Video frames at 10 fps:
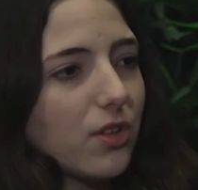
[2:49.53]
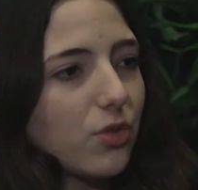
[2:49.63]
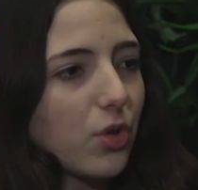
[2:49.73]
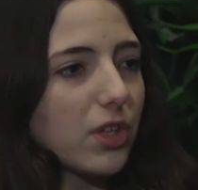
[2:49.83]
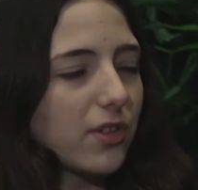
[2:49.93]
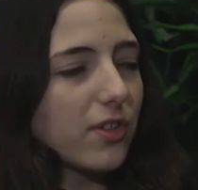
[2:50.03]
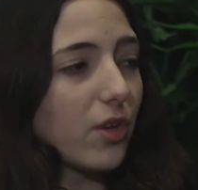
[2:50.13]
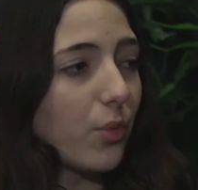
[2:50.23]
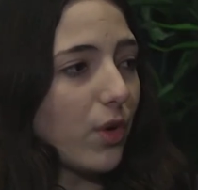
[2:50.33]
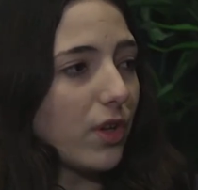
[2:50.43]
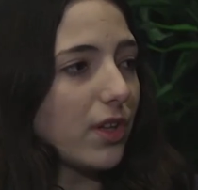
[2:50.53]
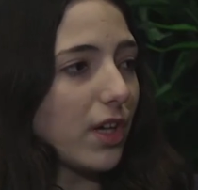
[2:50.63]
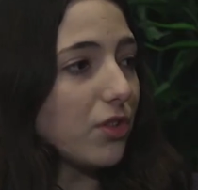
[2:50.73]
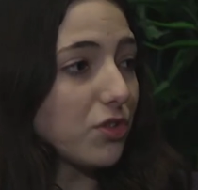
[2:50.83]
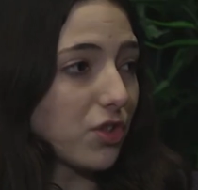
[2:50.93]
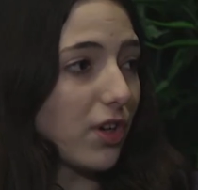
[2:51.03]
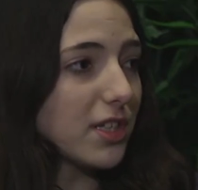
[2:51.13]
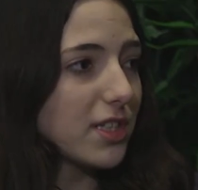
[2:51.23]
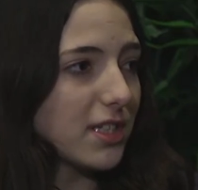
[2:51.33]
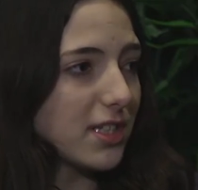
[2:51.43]
Talking to someone that you
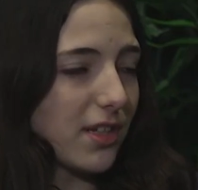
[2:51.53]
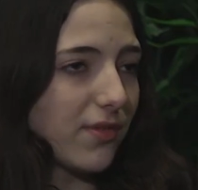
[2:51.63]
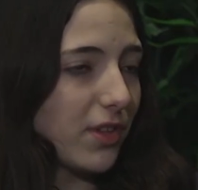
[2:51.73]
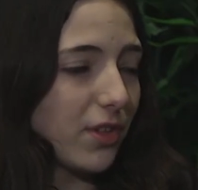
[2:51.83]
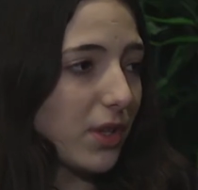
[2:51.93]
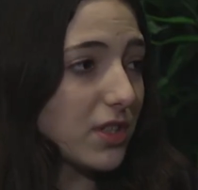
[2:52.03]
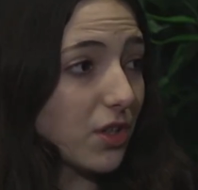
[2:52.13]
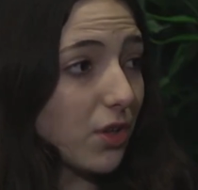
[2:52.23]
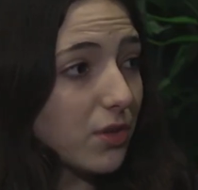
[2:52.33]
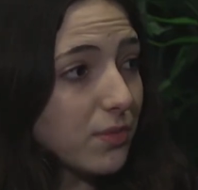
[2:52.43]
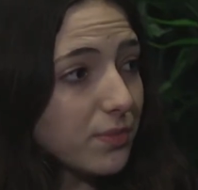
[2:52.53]
trust is definitely the way to go.